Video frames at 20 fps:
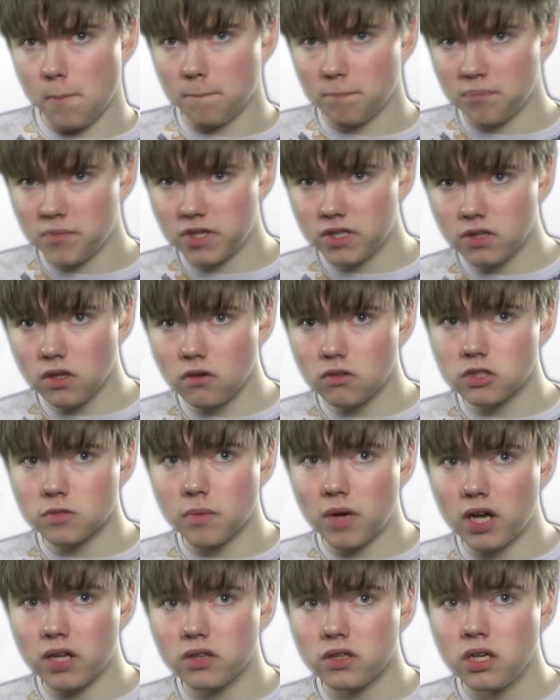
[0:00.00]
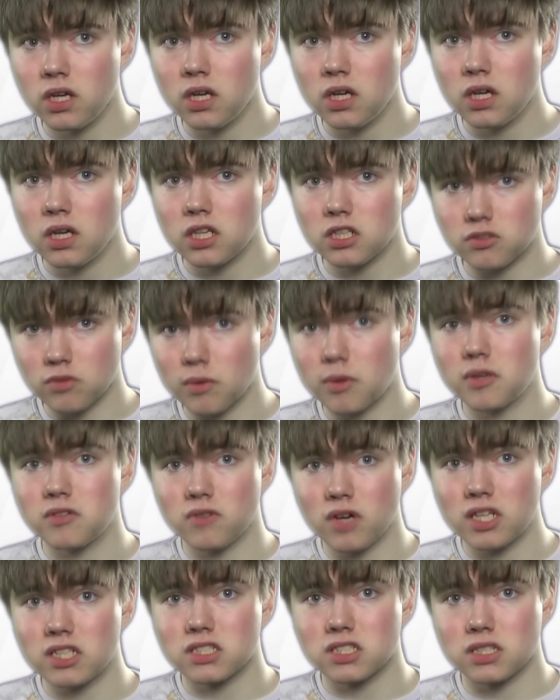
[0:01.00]
In Lojban, this would be
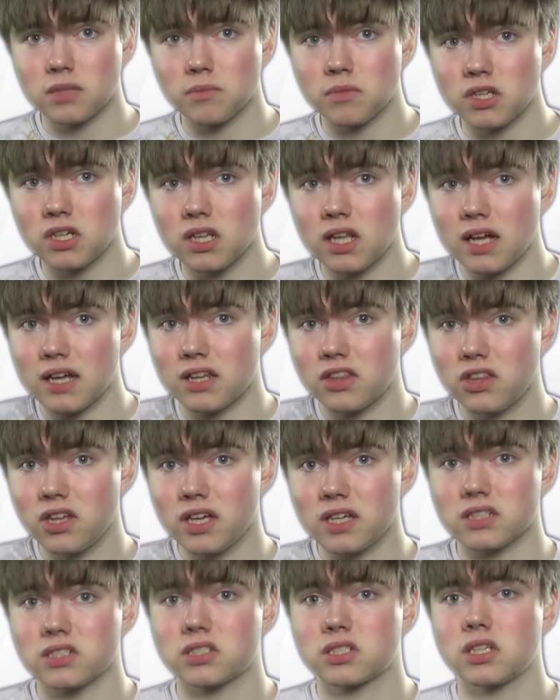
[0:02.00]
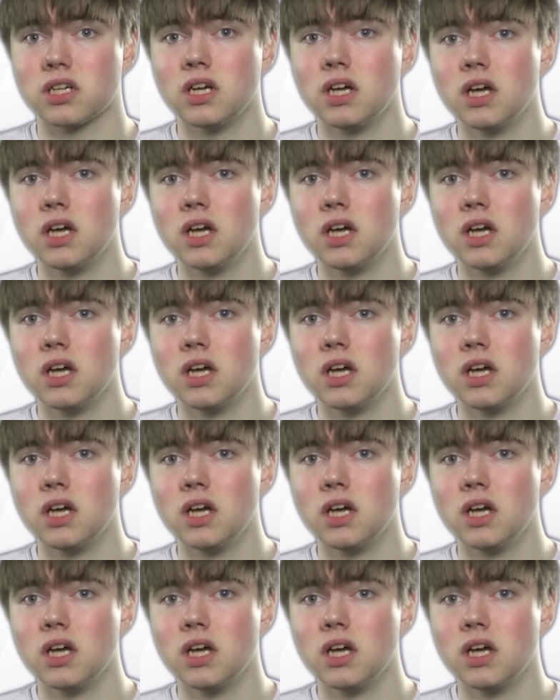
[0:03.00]
written something like this.